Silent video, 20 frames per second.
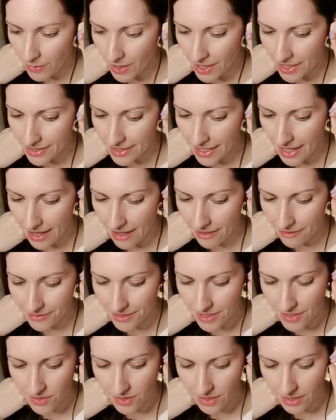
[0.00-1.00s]
might
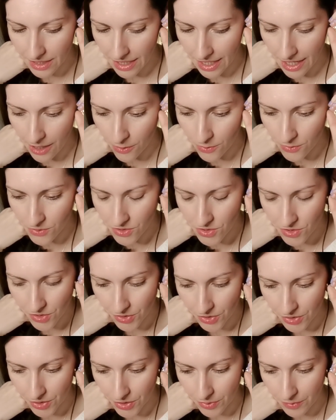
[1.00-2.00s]
have this
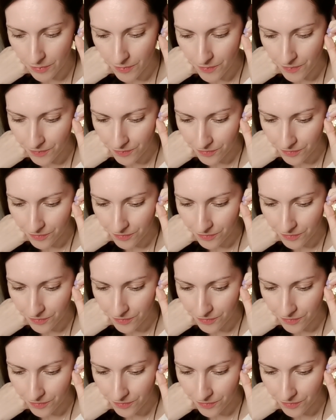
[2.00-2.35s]
encounter.